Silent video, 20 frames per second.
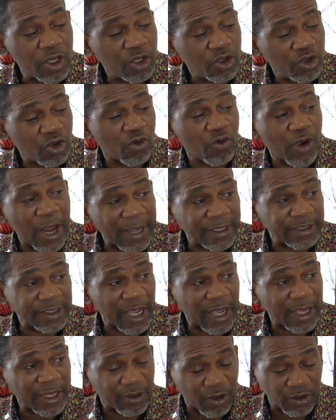You're right,
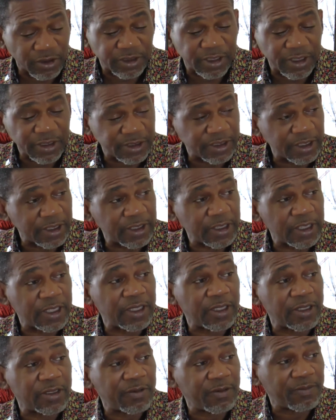I contested
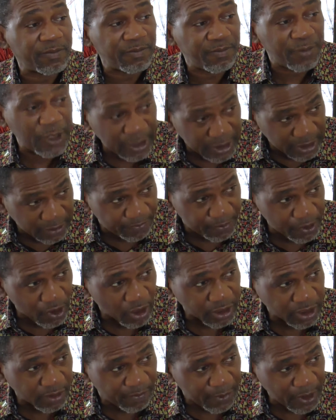in PDP,
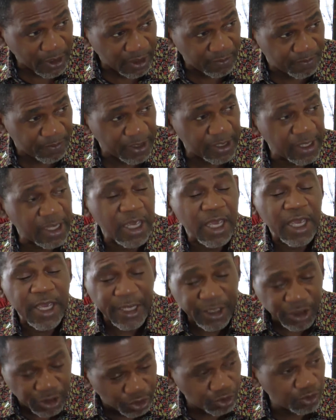under PDP
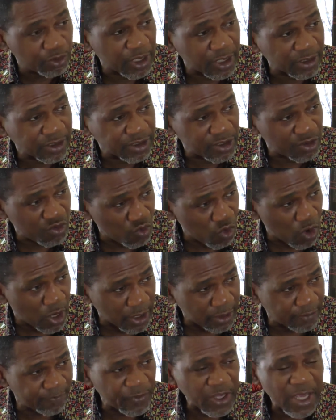in
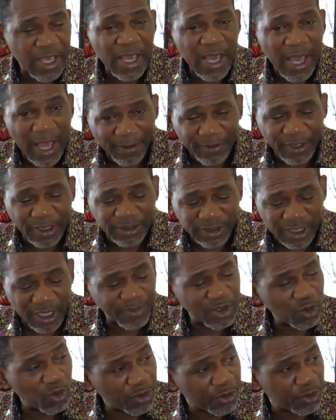2001. At that
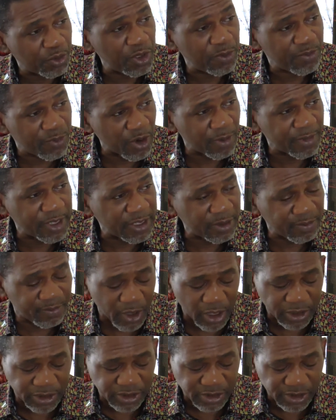time, there were three prominent
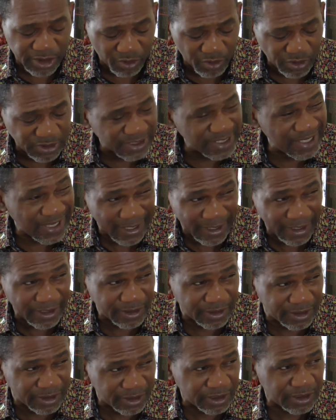parties. There was the
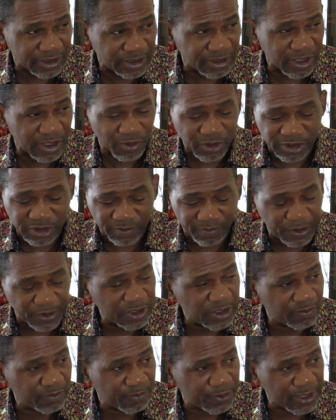AD, there was the
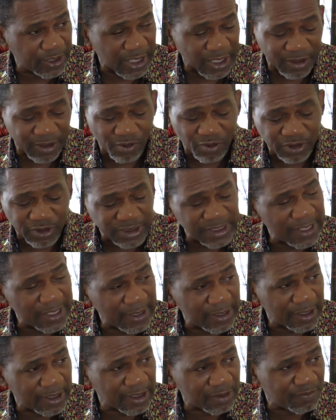PDP, and there was the
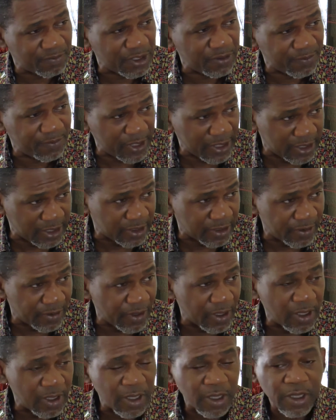
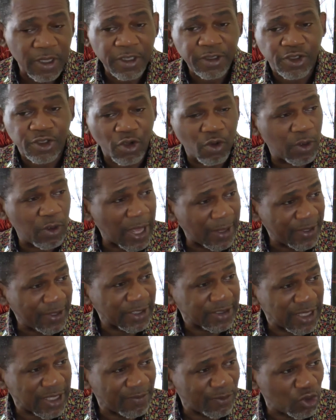ANPP. So at
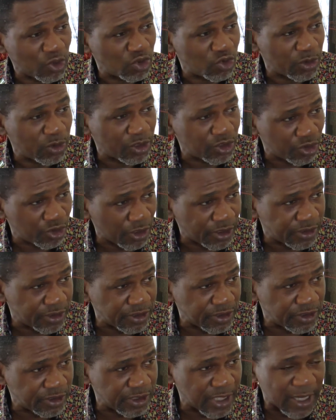that time, those were the
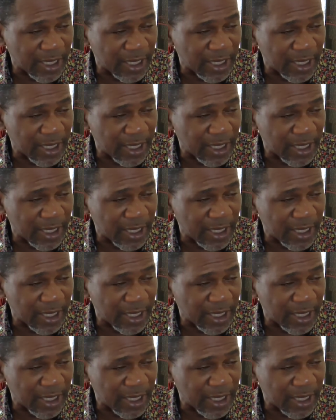choices.